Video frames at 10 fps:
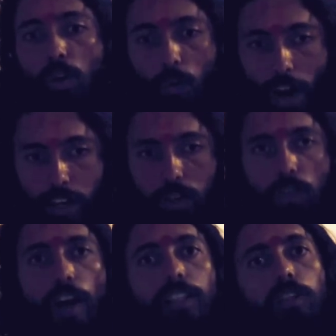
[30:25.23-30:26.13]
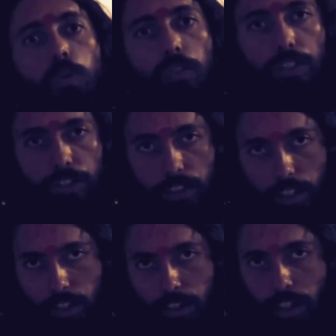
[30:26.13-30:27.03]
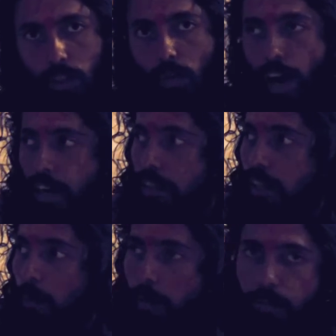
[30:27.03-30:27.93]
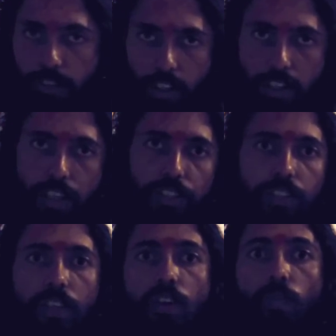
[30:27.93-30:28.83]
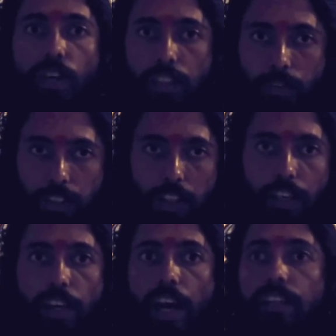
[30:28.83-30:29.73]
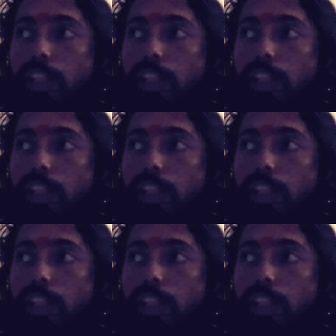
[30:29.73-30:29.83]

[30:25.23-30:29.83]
while walking through the streets and while some journalist working with ANI